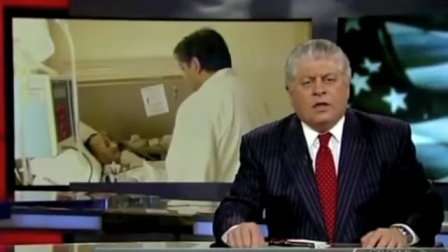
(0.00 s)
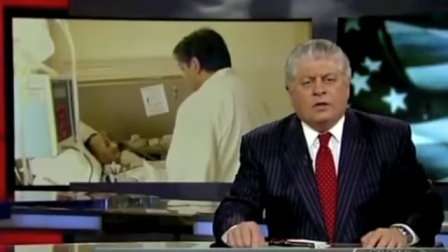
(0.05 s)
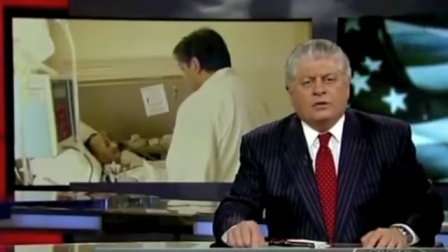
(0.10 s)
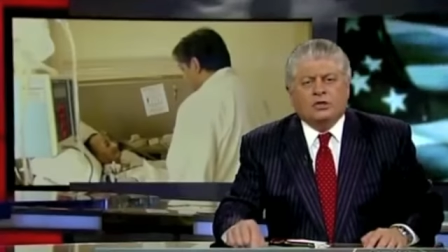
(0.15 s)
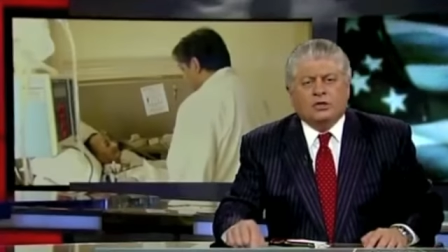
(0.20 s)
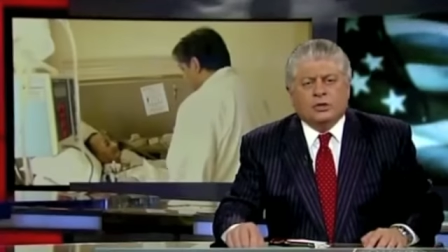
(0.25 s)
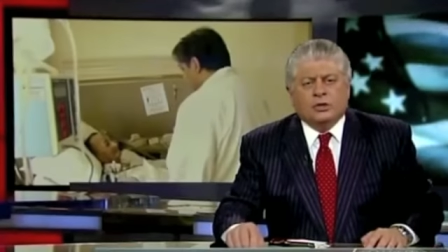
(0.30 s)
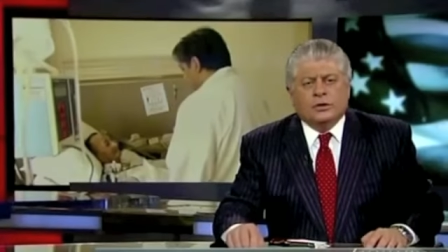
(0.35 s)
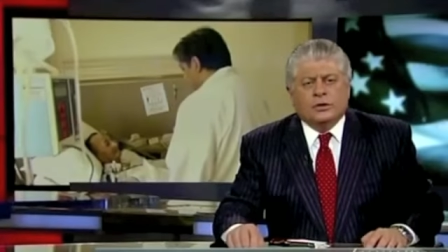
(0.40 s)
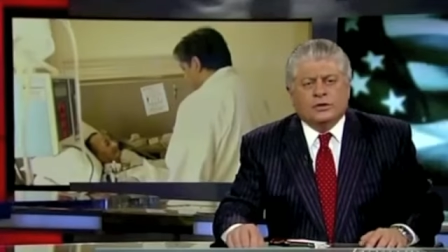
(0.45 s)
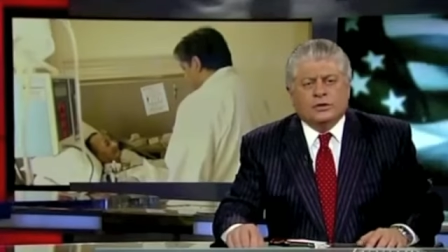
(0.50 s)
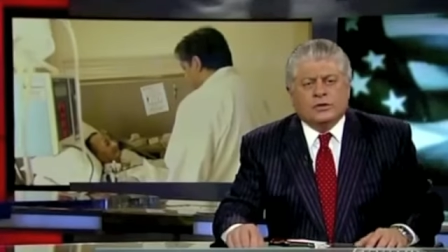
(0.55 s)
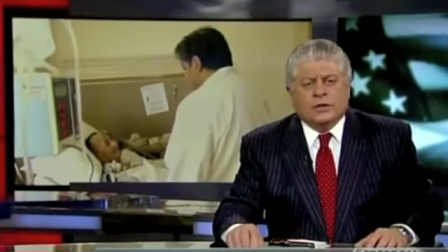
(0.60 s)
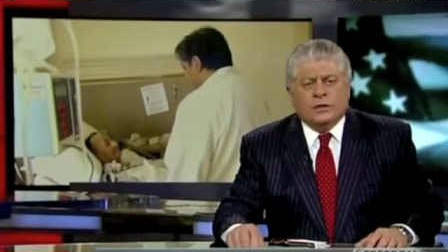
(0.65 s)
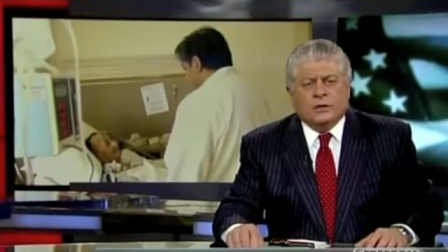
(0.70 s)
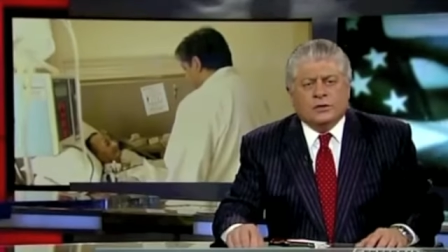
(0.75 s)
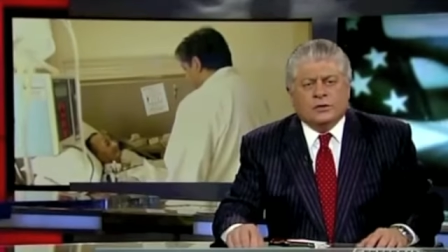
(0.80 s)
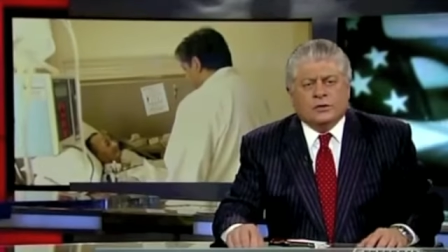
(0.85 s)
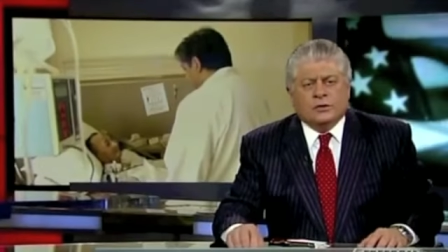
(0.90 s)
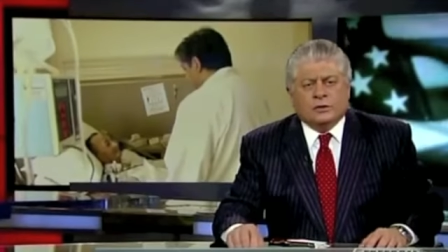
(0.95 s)
the insurance
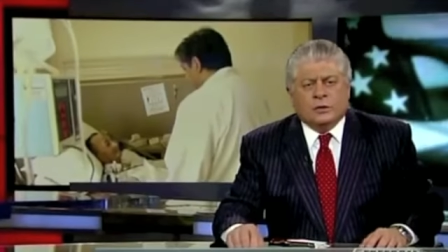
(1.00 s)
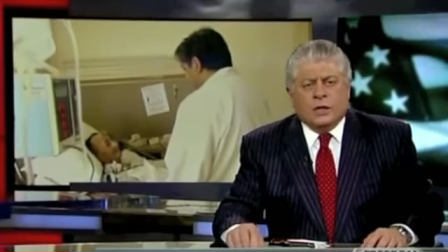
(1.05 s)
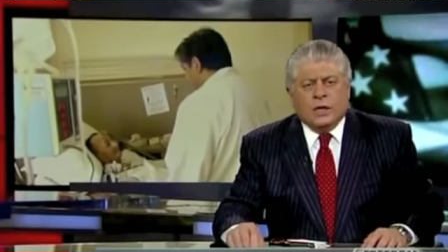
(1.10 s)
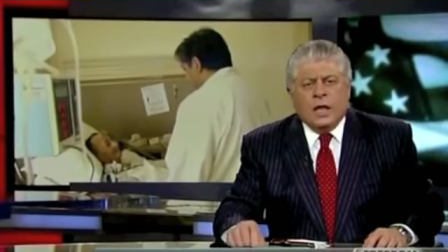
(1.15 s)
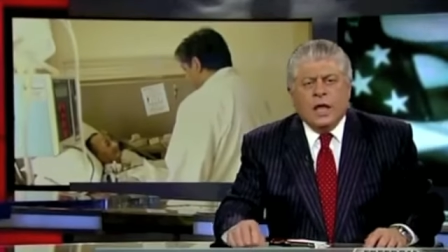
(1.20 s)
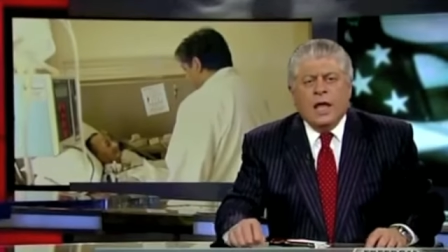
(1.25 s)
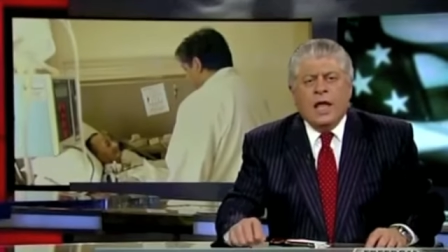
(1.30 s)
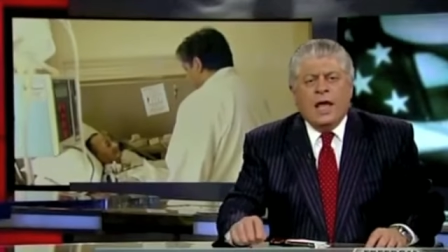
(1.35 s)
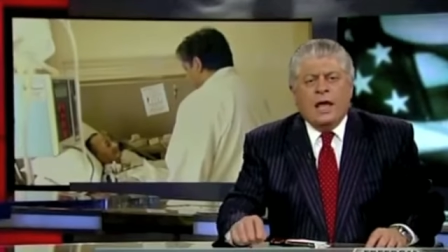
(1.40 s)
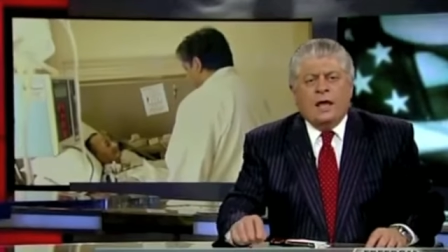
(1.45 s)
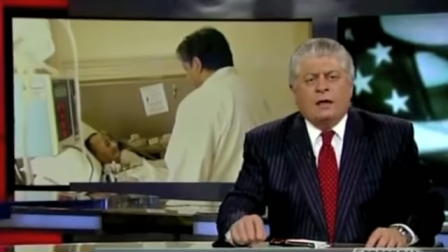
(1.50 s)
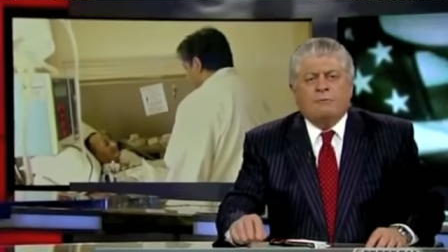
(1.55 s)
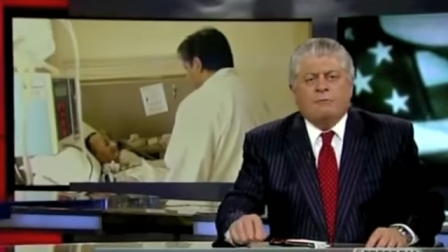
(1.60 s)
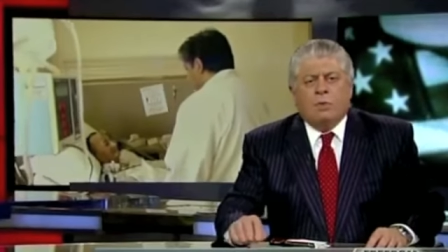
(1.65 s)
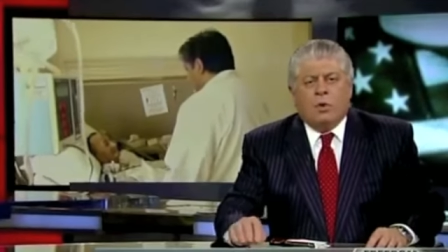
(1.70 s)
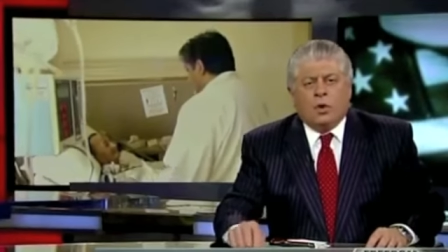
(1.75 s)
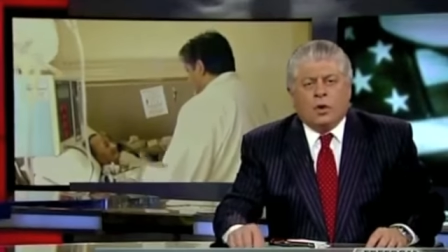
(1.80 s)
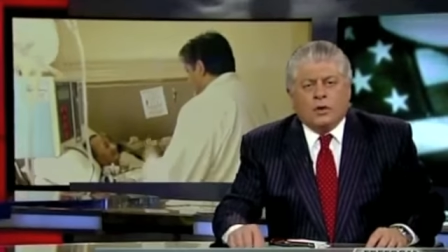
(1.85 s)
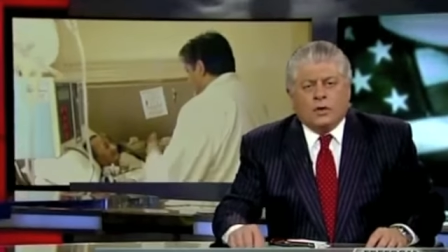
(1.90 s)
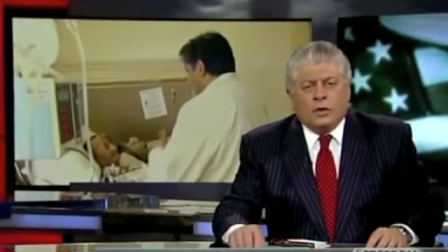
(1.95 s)
industry, and
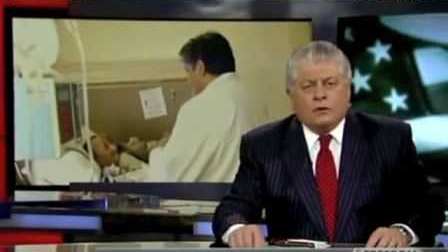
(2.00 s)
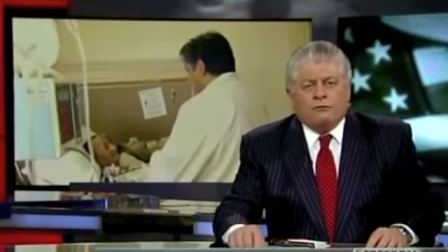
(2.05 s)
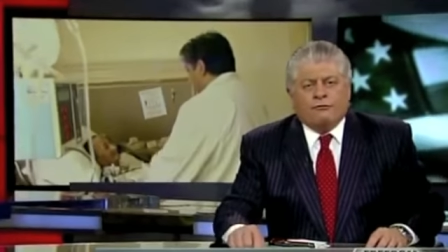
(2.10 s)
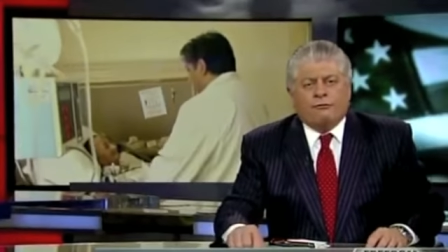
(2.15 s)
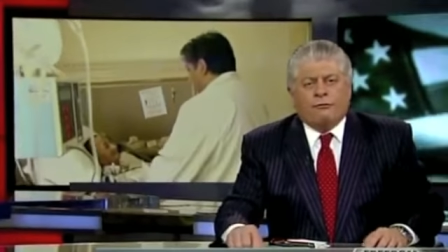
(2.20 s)
more than